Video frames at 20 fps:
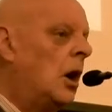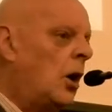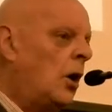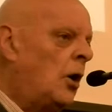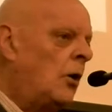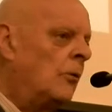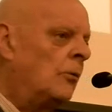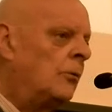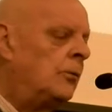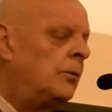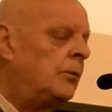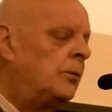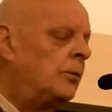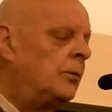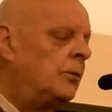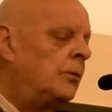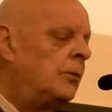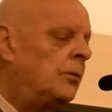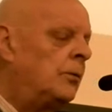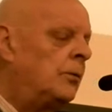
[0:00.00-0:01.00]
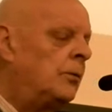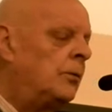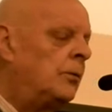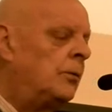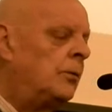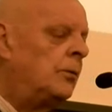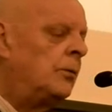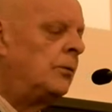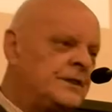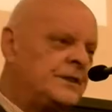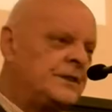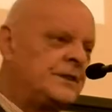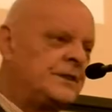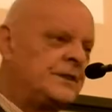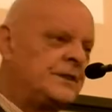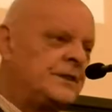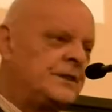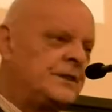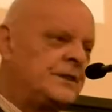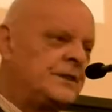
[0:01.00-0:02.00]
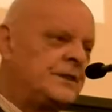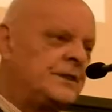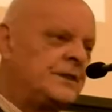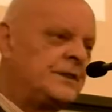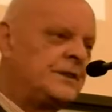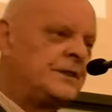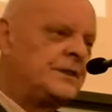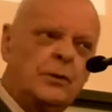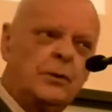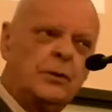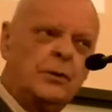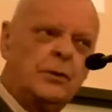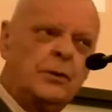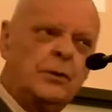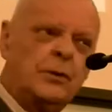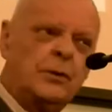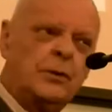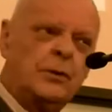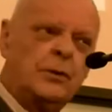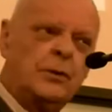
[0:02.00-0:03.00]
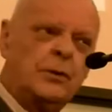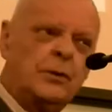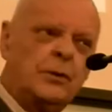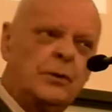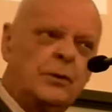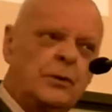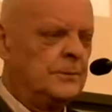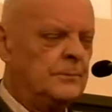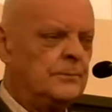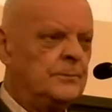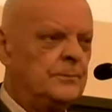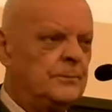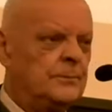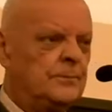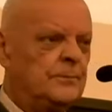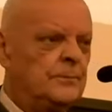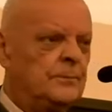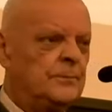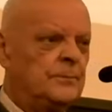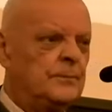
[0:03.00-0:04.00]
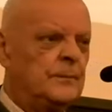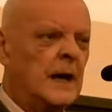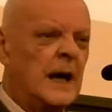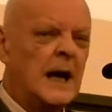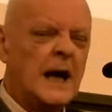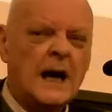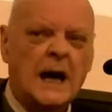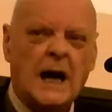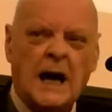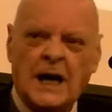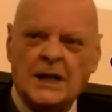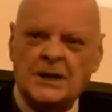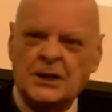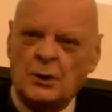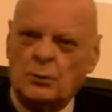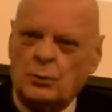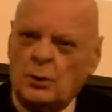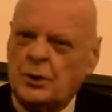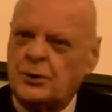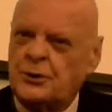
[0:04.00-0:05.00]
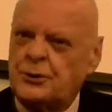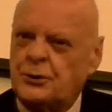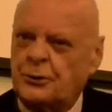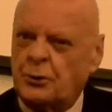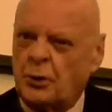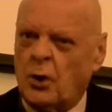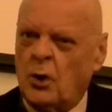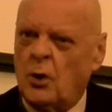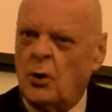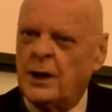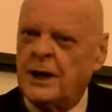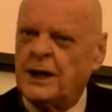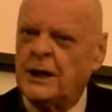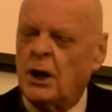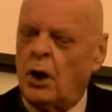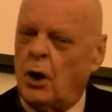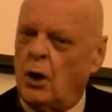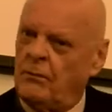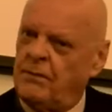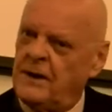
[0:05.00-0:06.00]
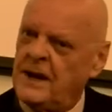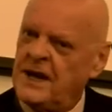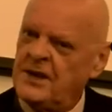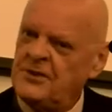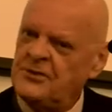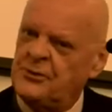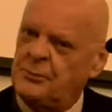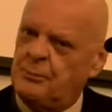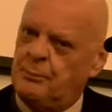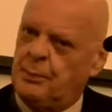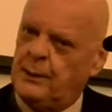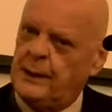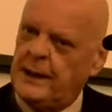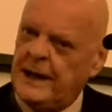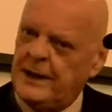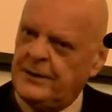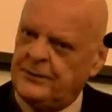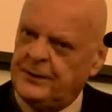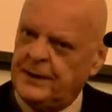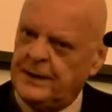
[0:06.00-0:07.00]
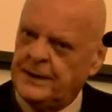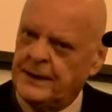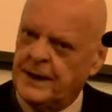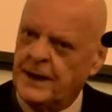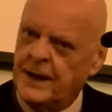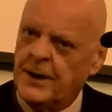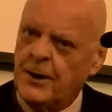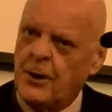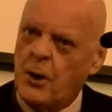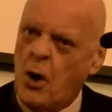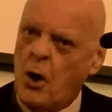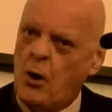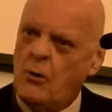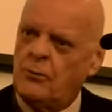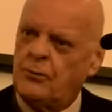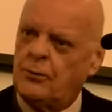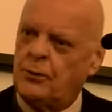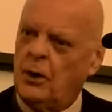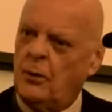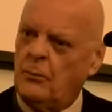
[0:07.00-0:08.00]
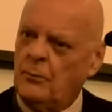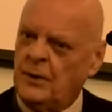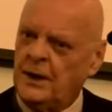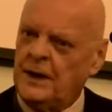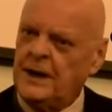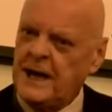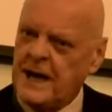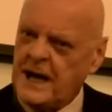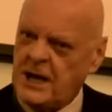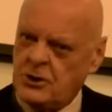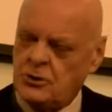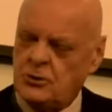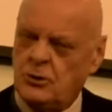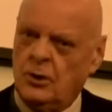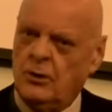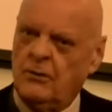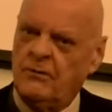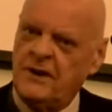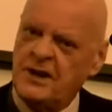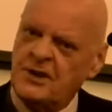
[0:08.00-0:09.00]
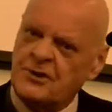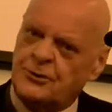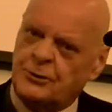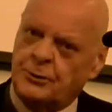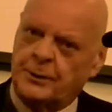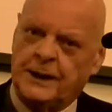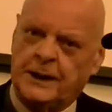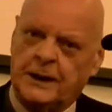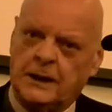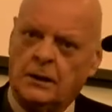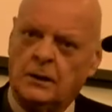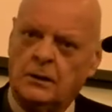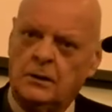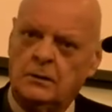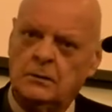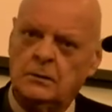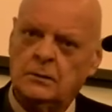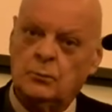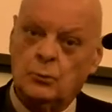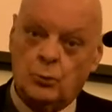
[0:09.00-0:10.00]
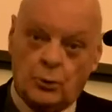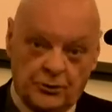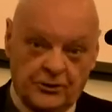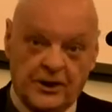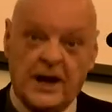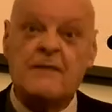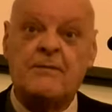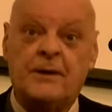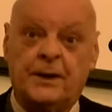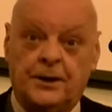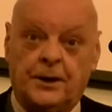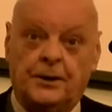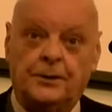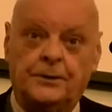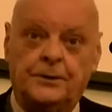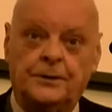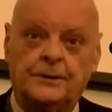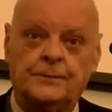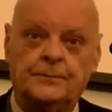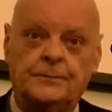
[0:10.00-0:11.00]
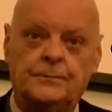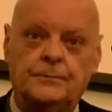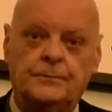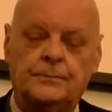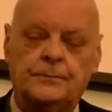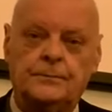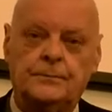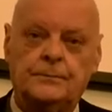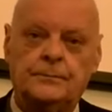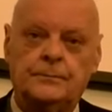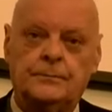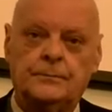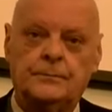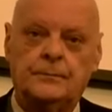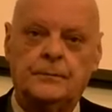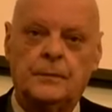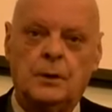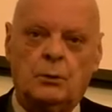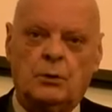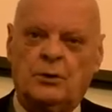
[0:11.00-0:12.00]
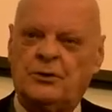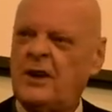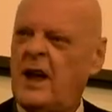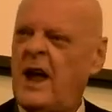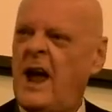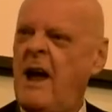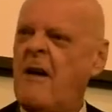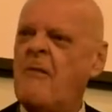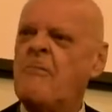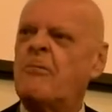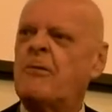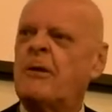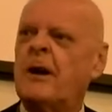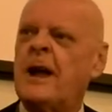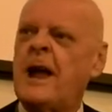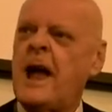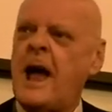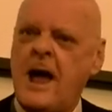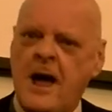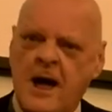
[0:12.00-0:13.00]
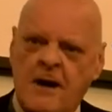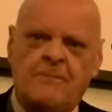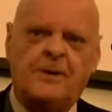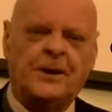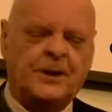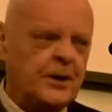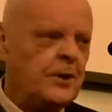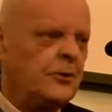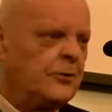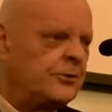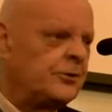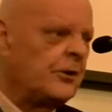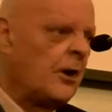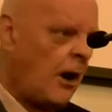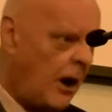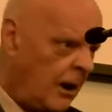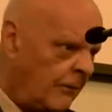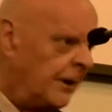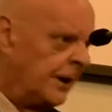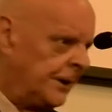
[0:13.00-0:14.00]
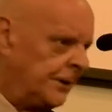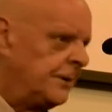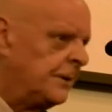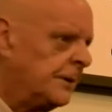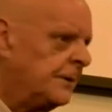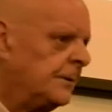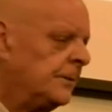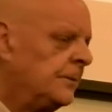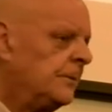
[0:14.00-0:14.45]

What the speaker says: of the disapproval of God and the withdrawing of his blessing from the nation of Israel was evident, There was every evidence of it.